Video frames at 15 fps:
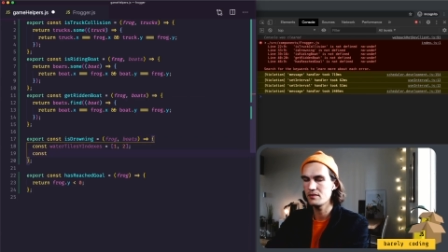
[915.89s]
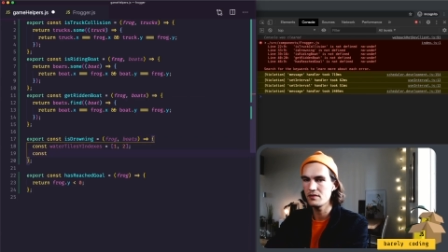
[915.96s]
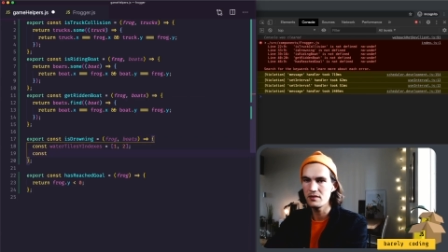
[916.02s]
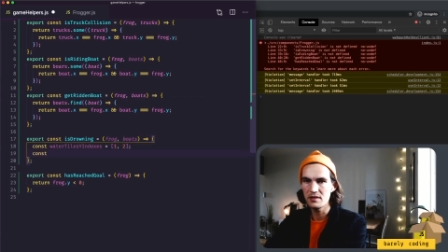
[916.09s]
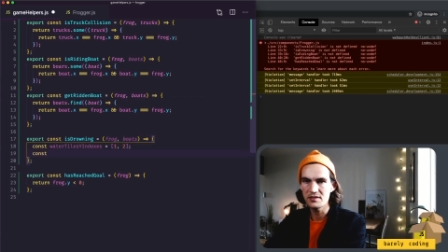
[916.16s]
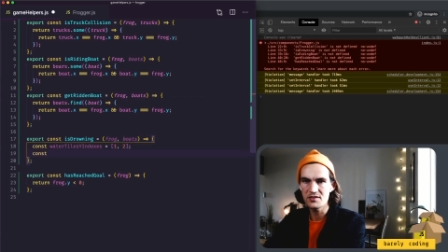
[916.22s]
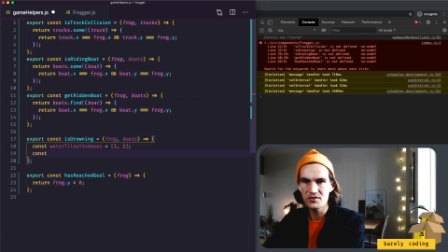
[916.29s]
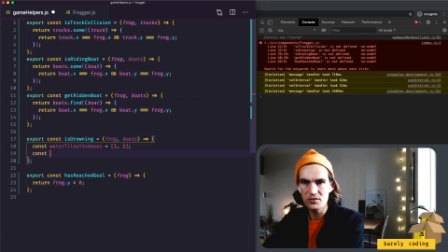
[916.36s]

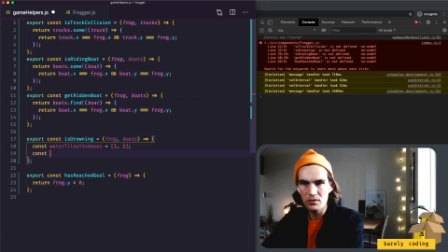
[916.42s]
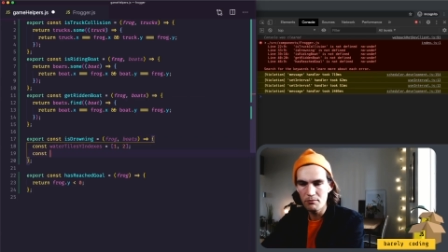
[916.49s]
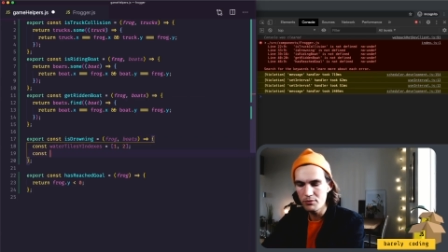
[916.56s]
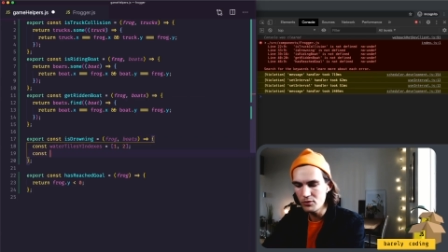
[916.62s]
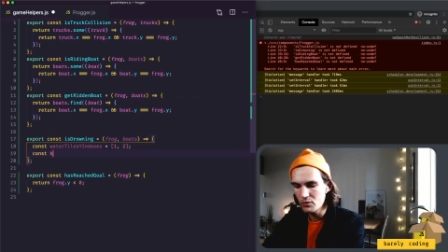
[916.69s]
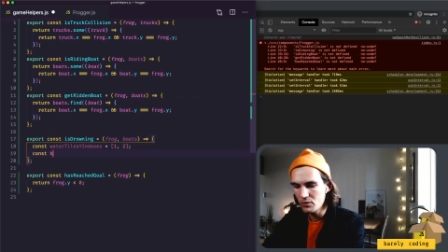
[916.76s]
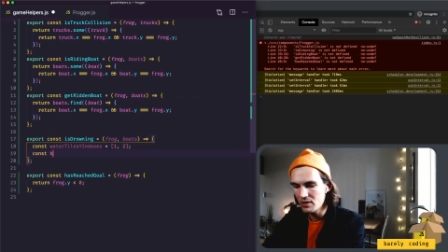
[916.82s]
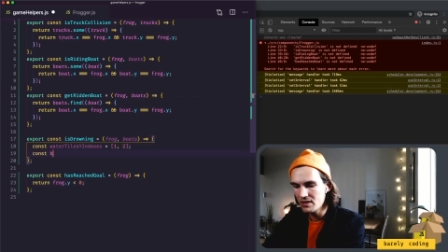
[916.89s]
Let's do a
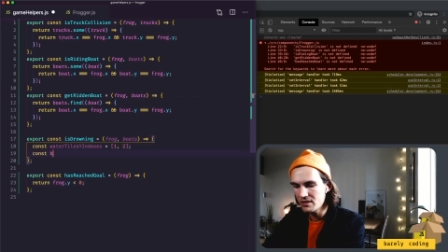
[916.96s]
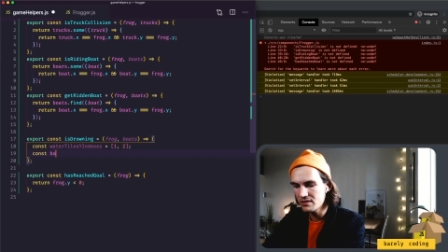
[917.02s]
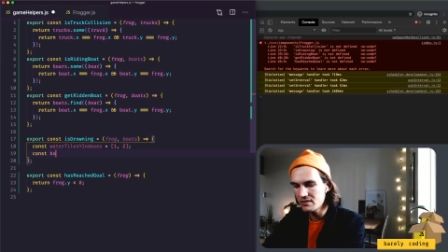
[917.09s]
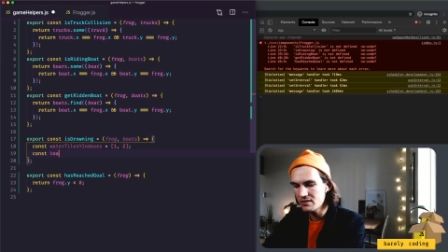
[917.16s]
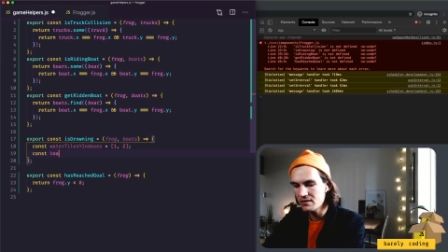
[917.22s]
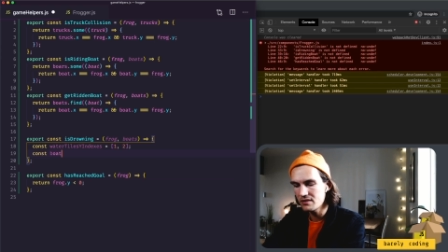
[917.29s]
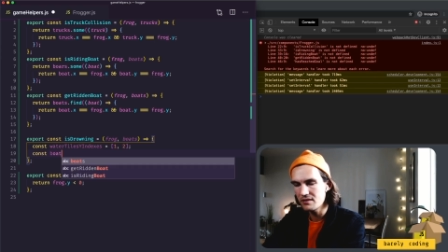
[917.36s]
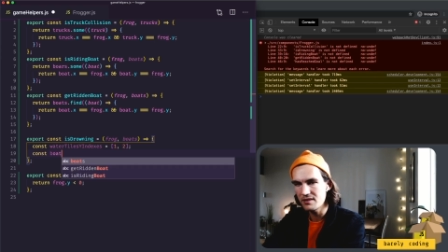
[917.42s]
boolean
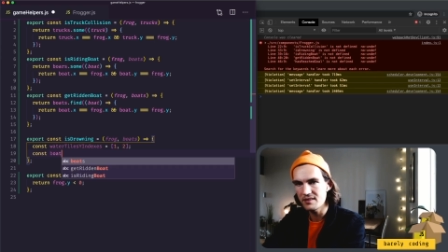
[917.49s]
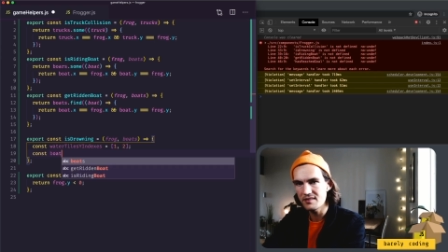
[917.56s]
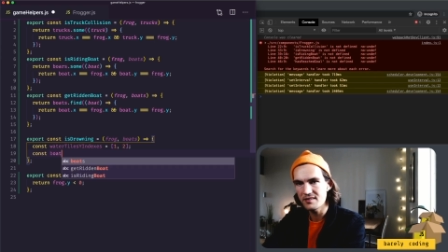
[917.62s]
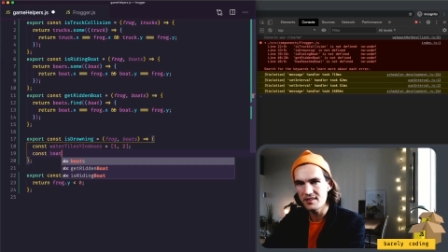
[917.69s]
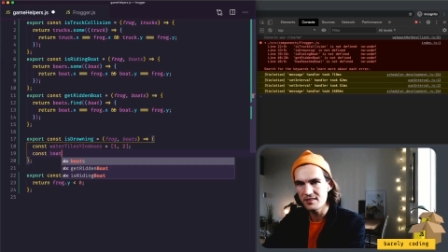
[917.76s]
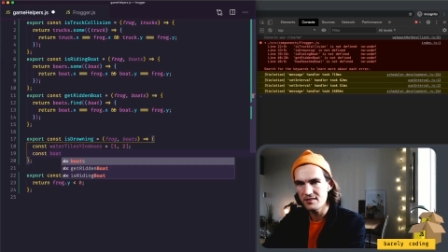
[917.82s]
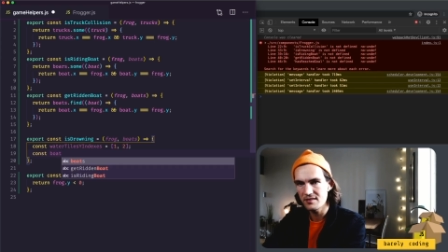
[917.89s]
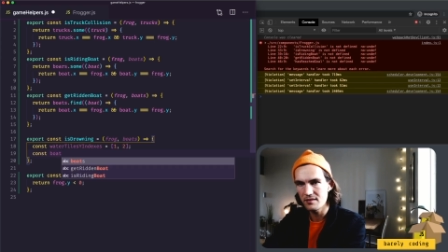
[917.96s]
that
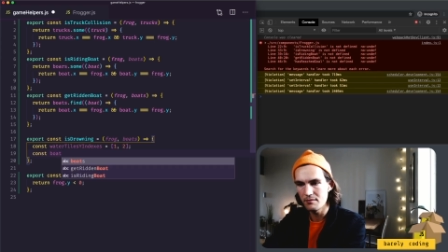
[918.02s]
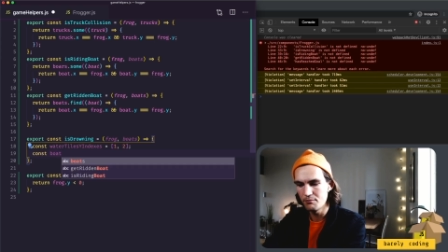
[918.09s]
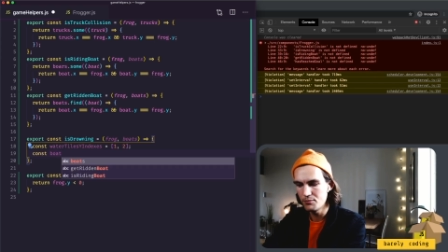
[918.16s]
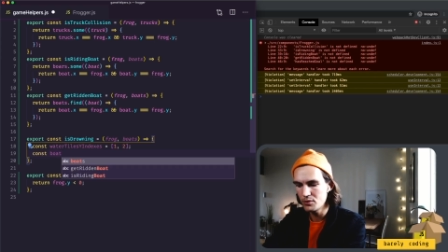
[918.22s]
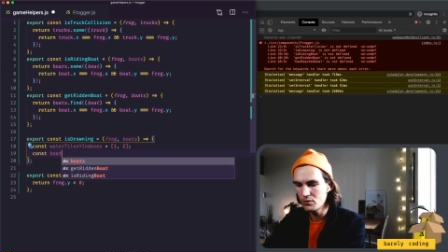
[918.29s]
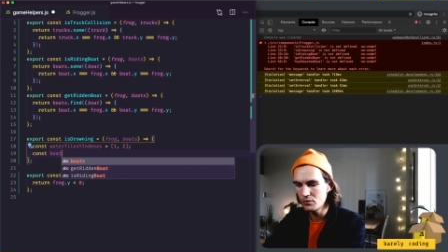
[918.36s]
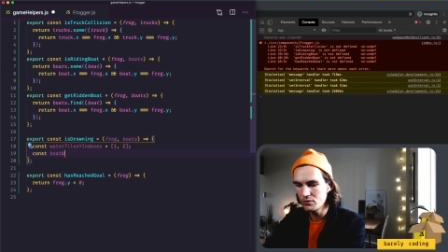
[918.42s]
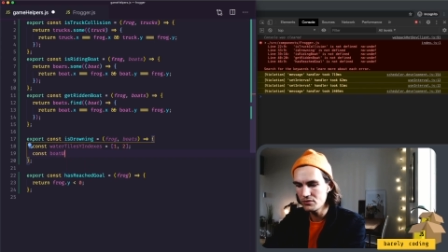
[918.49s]
says
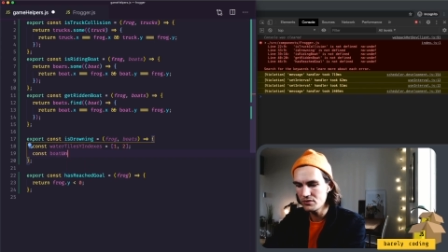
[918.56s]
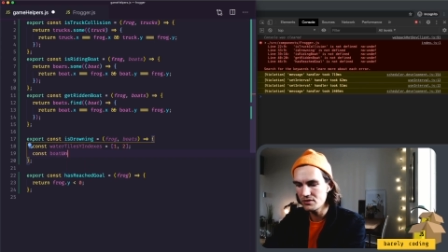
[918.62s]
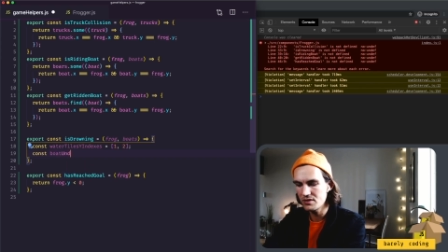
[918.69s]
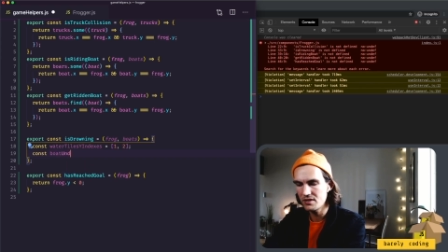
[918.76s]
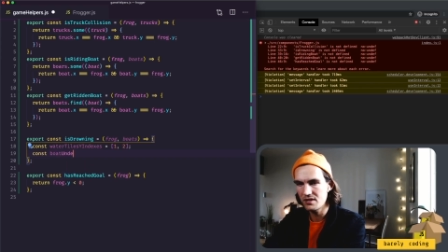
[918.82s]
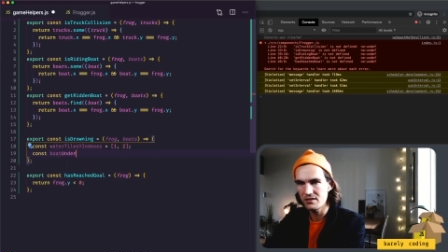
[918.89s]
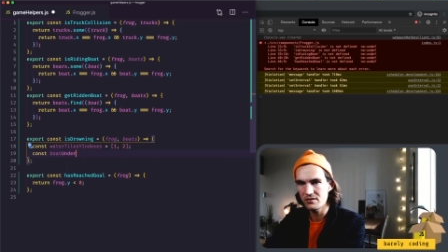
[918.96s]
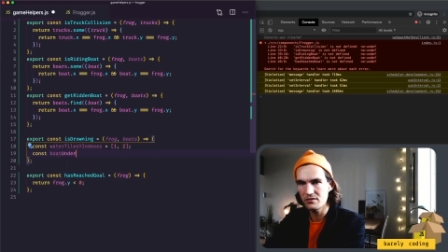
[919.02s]
boat
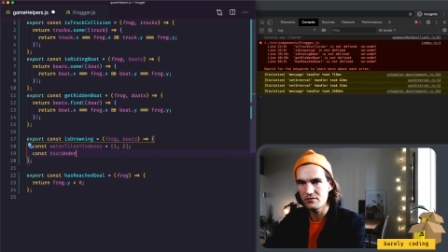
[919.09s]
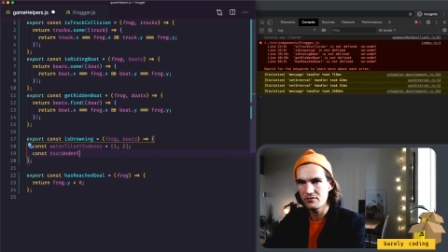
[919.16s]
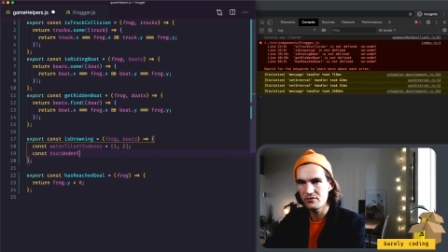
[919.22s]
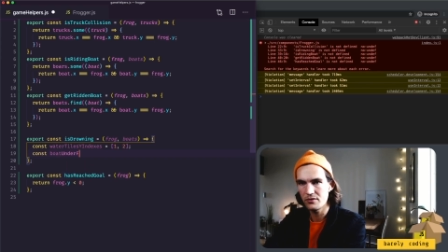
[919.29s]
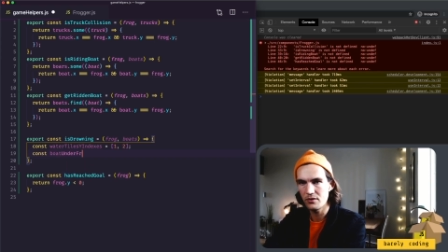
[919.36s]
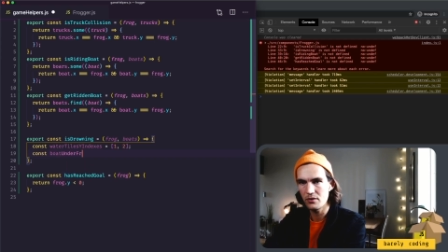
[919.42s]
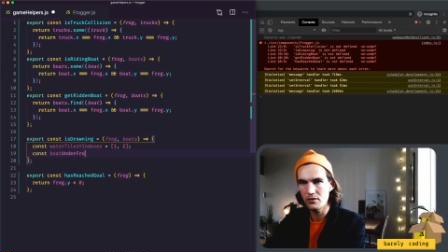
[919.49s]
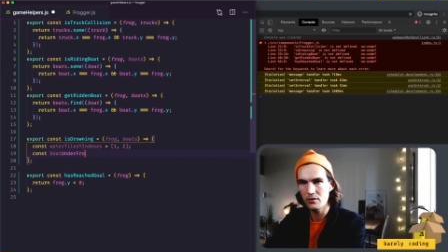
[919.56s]
under
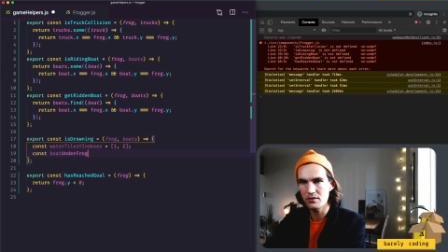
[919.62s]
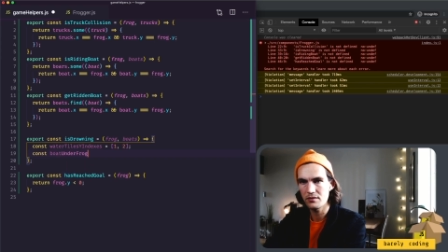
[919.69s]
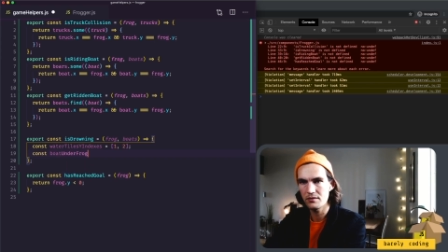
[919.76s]
frog,